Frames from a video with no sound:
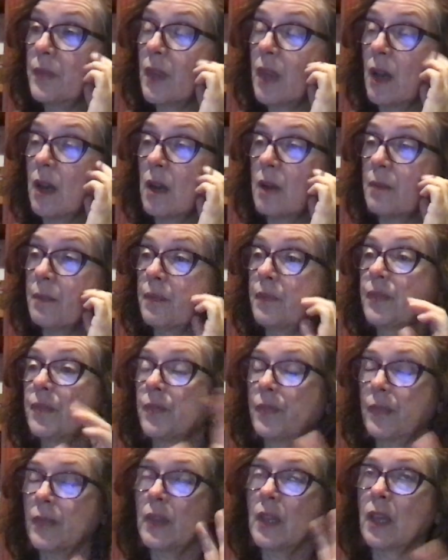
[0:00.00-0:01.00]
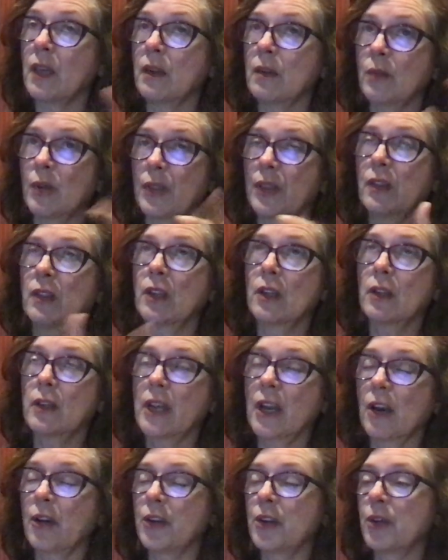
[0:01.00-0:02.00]
Um, and with a little
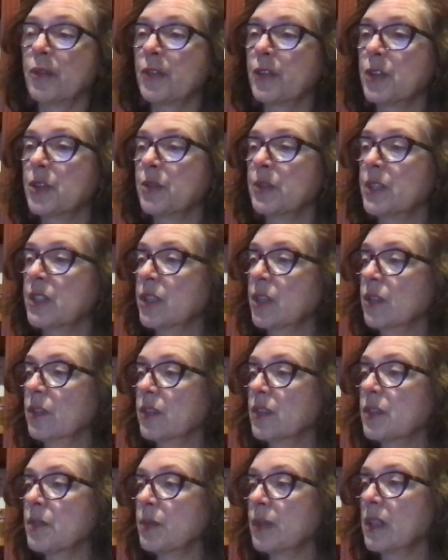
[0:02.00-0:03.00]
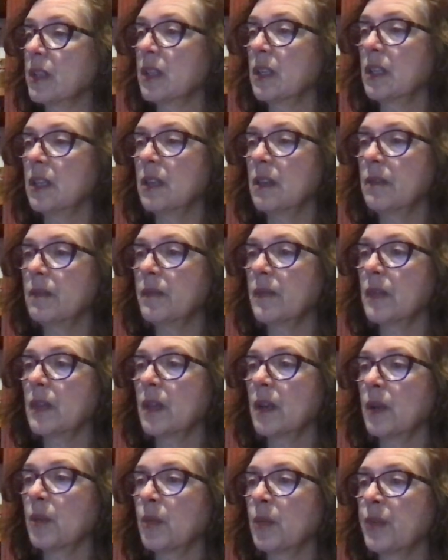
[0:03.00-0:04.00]
carryover to adults with the
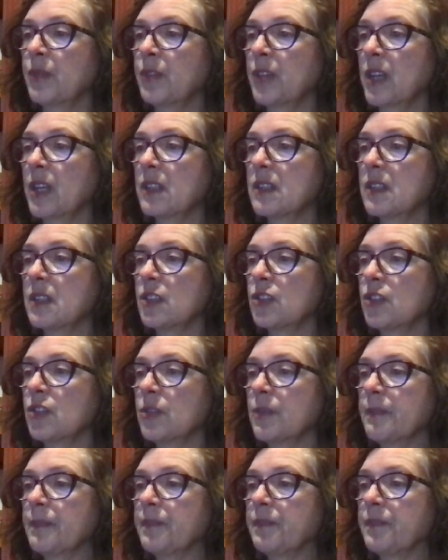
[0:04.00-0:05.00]
uh, reflux issue.